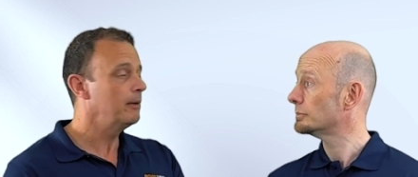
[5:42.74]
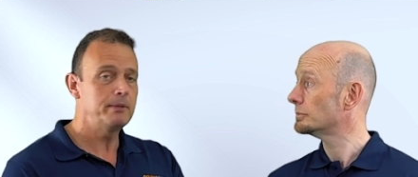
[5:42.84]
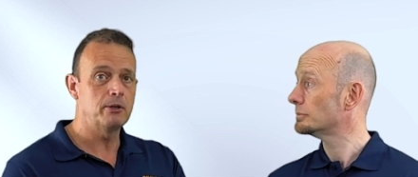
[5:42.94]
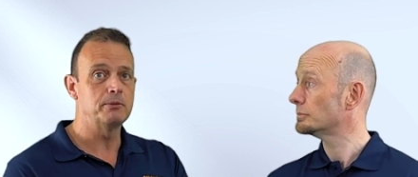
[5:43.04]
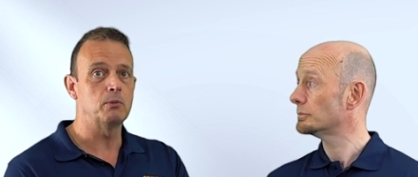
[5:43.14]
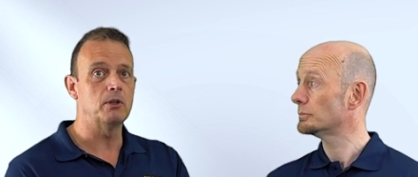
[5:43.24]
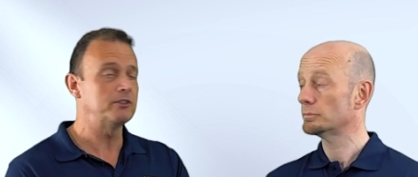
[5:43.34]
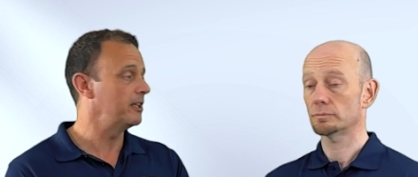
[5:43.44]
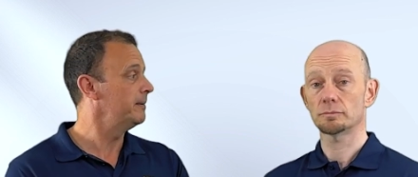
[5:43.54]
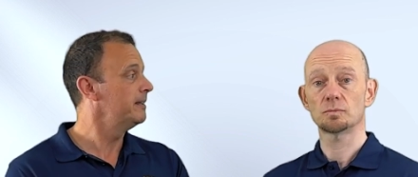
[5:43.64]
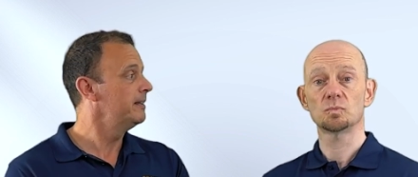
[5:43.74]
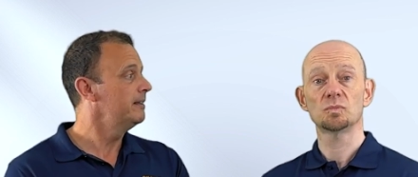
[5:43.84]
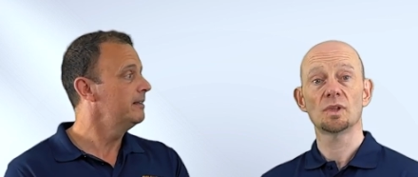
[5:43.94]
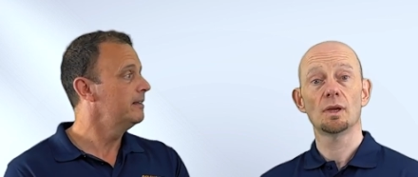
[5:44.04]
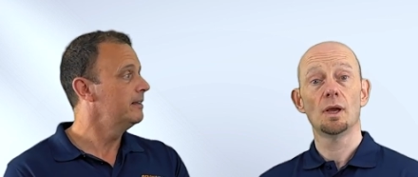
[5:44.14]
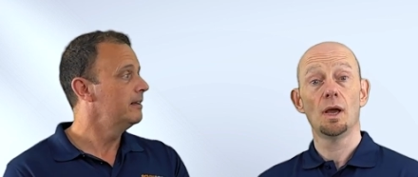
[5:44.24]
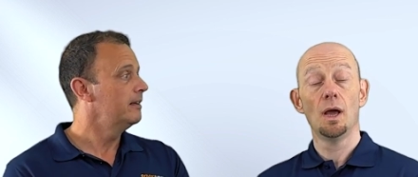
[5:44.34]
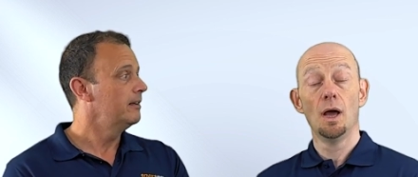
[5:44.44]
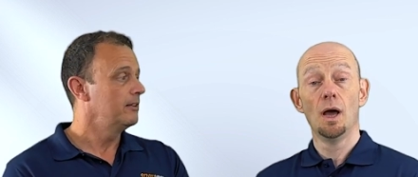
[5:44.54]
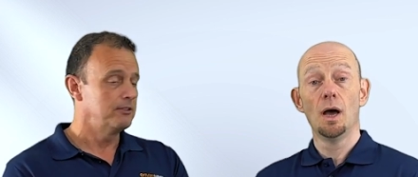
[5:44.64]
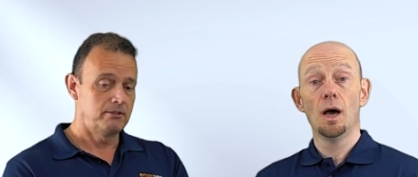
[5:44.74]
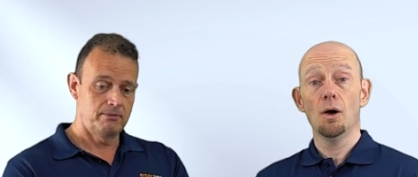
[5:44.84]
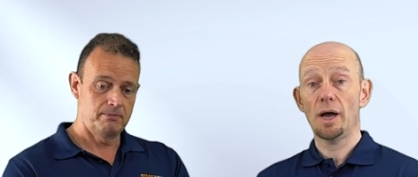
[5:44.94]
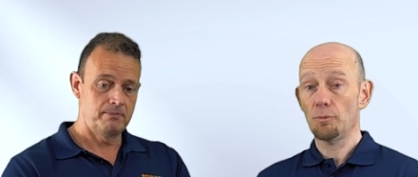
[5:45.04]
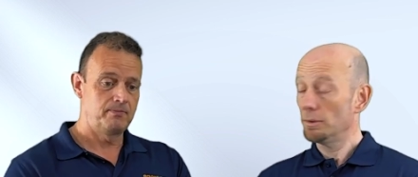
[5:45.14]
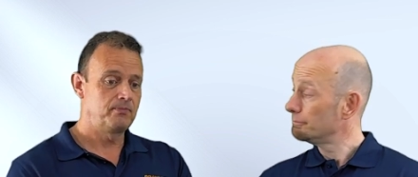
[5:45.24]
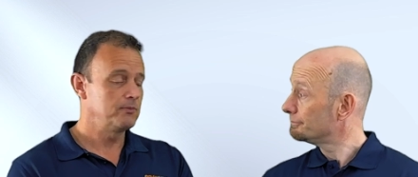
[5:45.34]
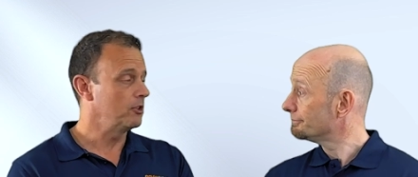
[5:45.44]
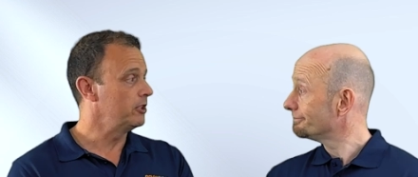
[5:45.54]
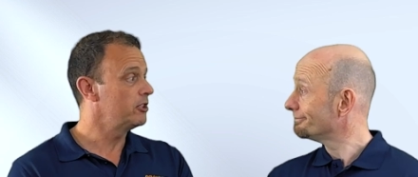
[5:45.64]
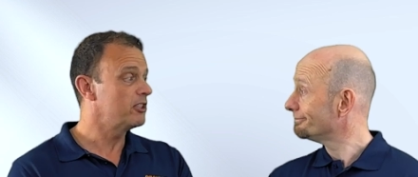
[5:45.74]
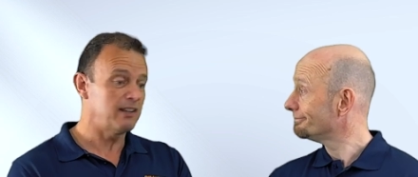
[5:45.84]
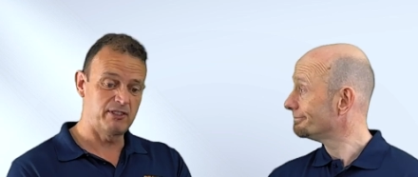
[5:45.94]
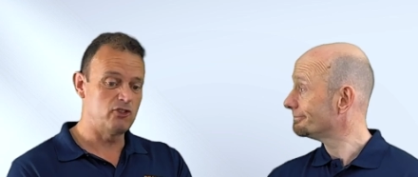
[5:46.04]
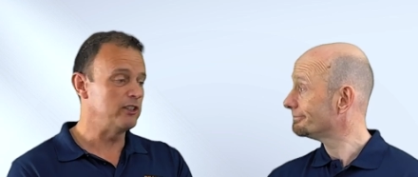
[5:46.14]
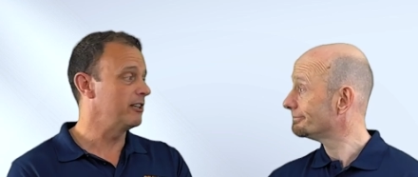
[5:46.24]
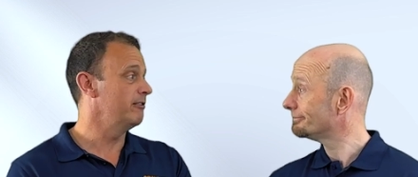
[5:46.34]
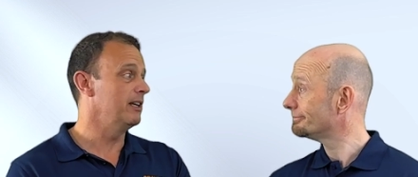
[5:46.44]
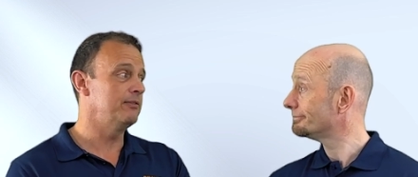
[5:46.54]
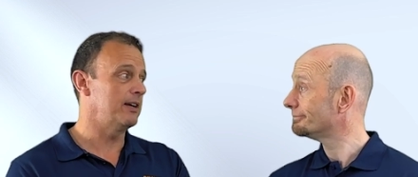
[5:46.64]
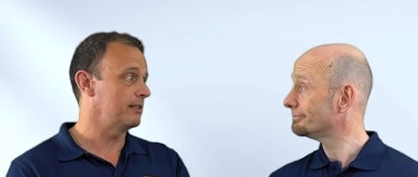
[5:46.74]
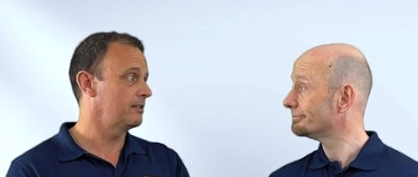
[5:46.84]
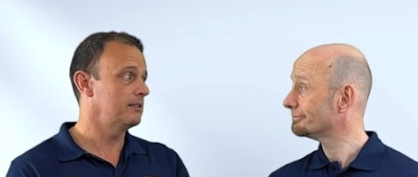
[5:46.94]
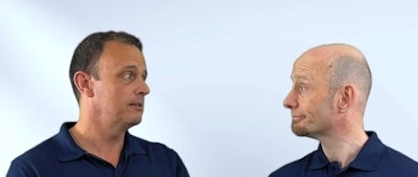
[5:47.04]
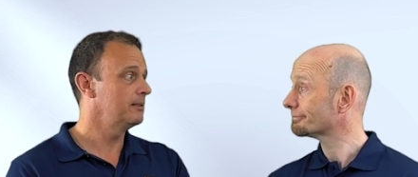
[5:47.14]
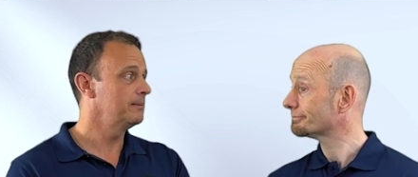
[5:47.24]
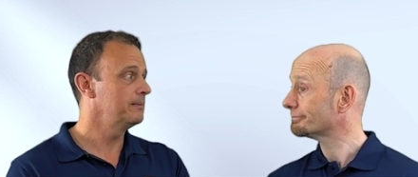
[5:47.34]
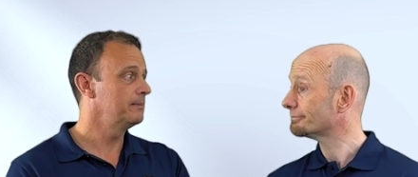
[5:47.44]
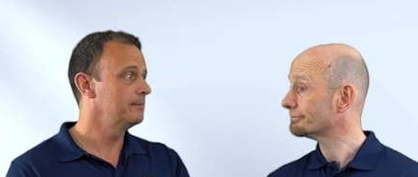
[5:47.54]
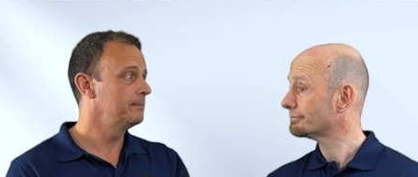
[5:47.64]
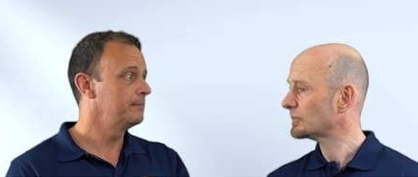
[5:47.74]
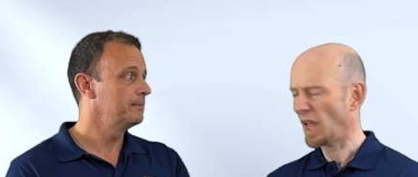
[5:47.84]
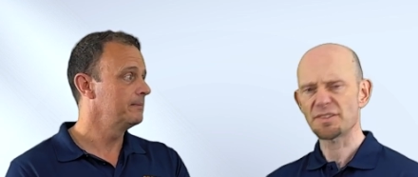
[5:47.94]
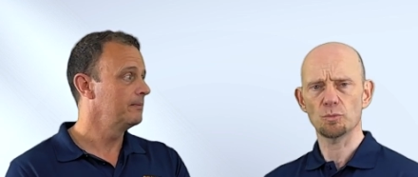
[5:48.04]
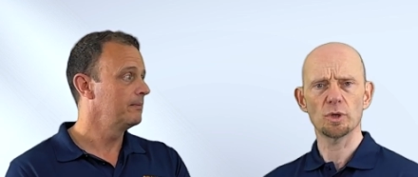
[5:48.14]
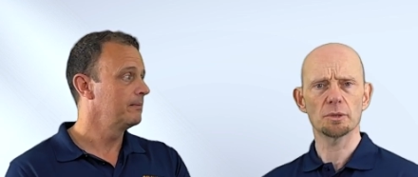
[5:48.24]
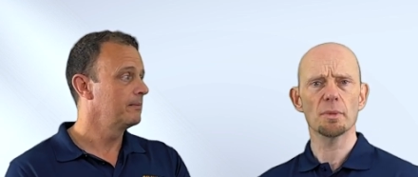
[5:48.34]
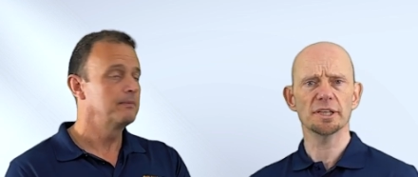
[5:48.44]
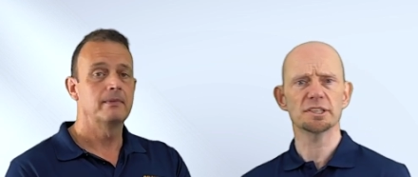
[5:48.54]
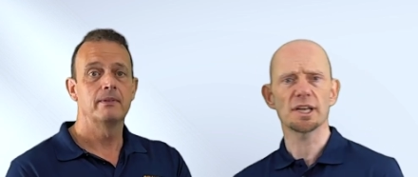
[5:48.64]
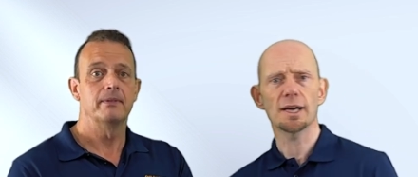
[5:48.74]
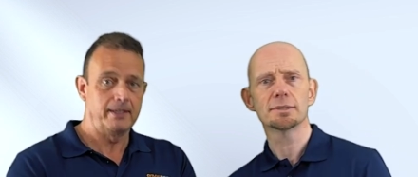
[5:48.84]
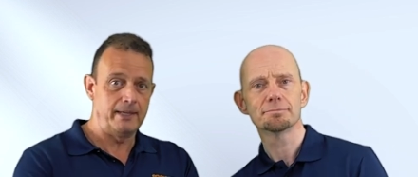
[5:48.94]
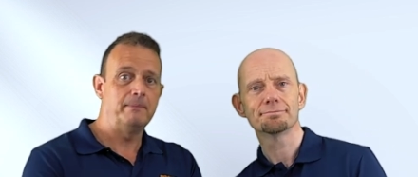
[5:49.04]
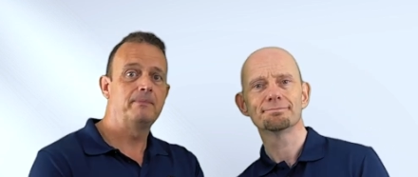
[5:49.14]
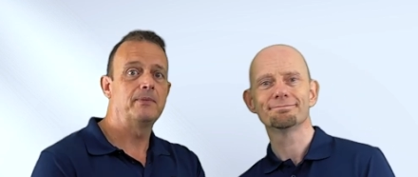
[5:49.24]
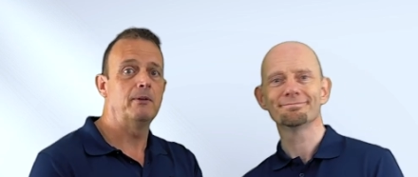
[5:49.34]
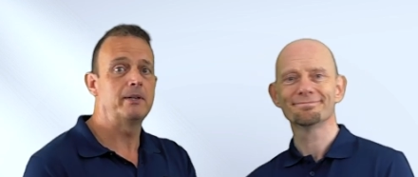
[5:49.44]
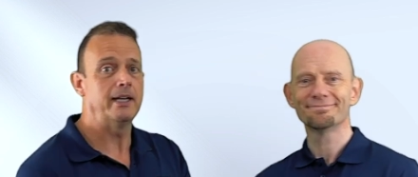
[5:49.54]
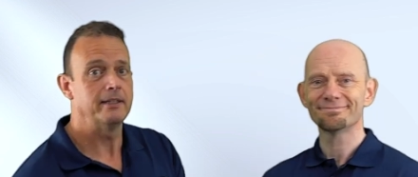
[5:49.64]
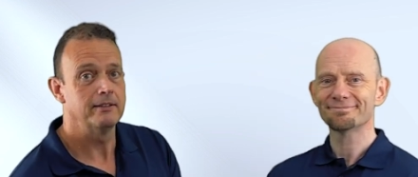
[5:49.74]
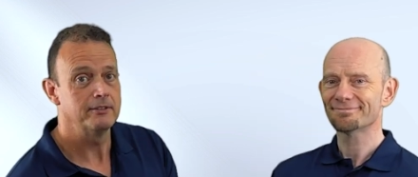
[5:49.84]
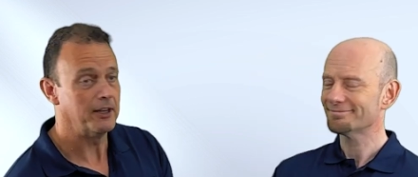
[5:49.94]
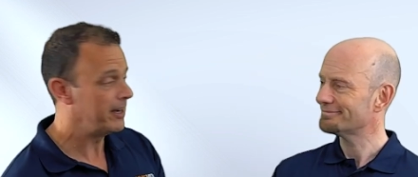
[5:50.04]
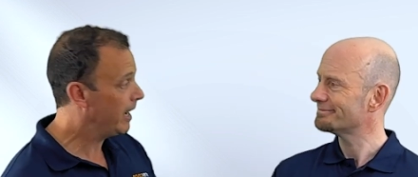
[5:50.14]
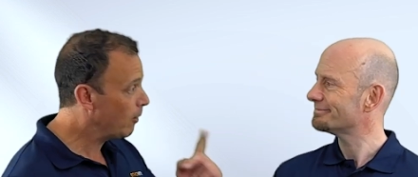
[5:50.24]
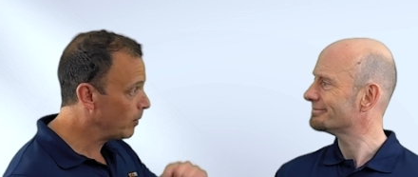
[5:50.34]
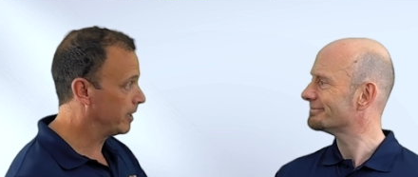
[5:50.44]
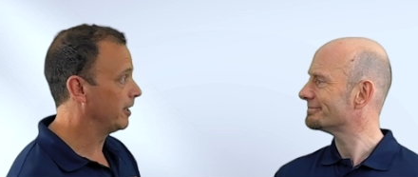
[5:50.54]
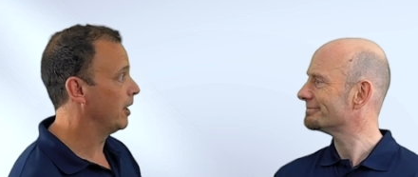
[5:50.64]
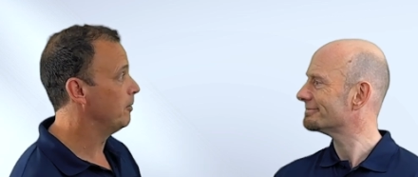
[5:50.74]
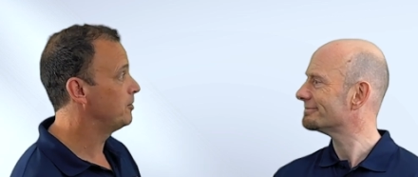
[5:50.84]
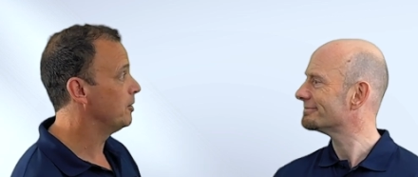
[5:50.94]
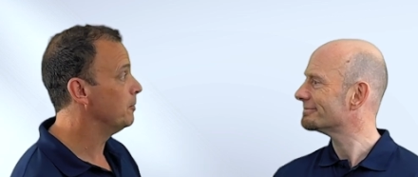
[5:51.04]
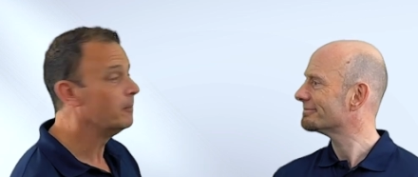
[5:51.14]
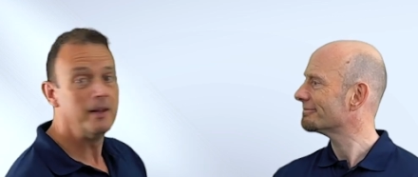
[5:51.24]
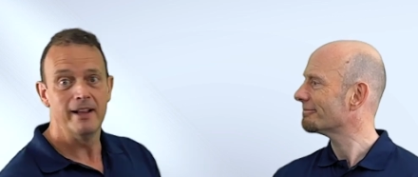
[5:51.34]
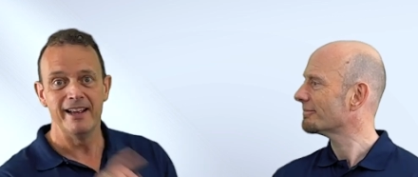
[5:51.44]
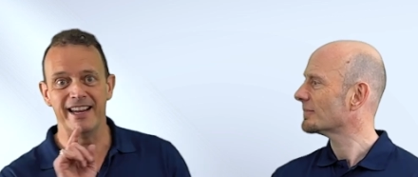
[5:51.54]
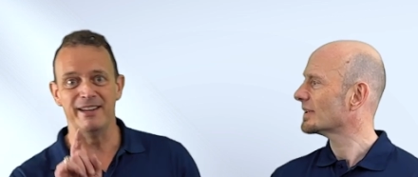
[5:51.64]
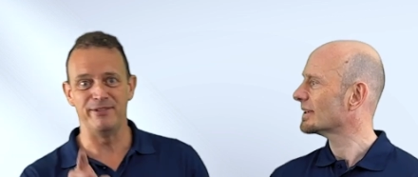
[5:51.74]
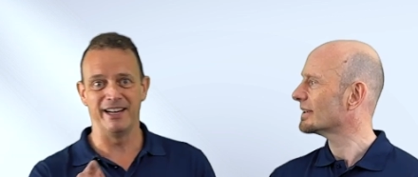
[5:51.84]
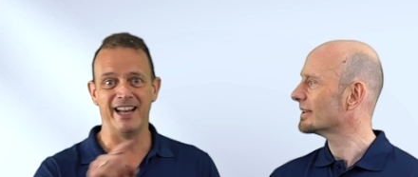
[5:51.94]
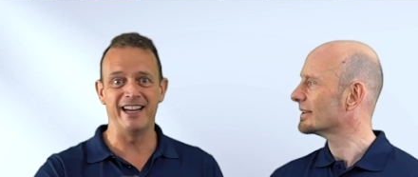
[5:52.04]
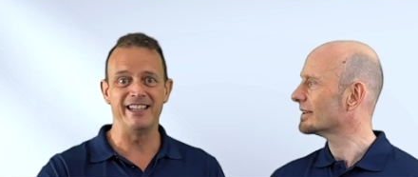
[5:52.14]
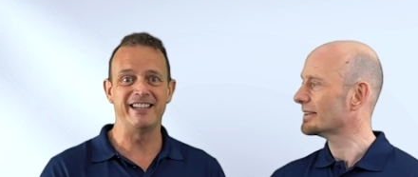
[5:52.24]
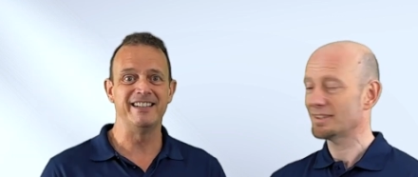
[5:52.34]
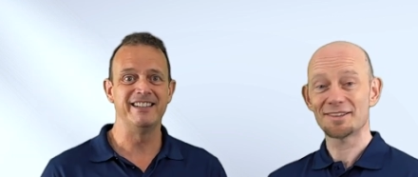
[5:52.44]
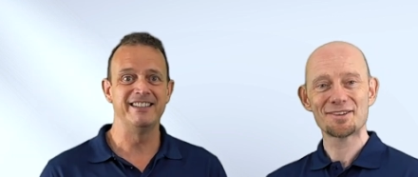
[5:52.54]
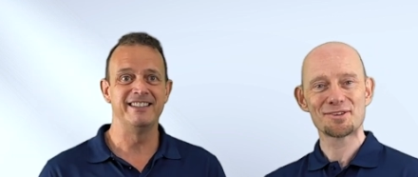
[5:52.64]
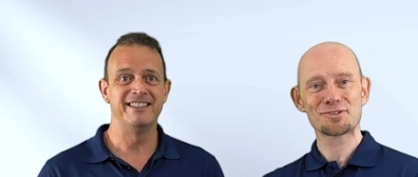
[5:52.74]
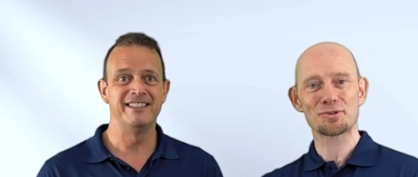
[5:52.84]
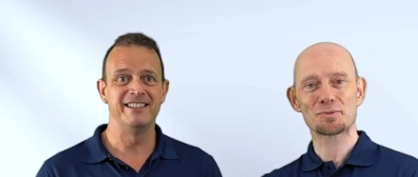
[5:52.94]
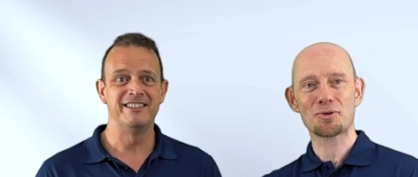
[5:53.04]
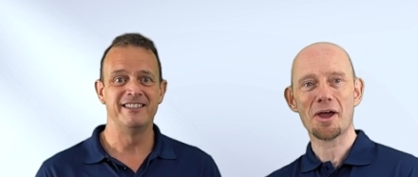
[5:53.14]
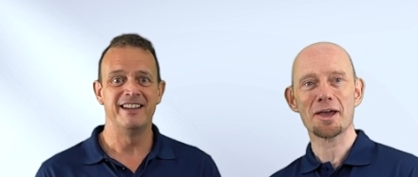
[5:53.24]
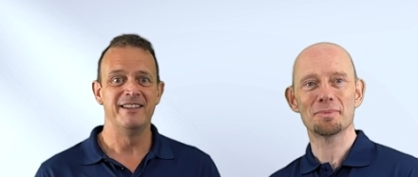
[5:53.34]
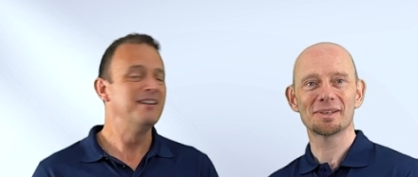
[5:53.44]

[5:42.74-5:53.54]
Speaker 1: and becomes water. Oh. So you just have to drink it really fast.
Speaker 2: I think we can manage that.
Speaker 1: Yeah. Okay. So now we can go to, if you like, subscribe,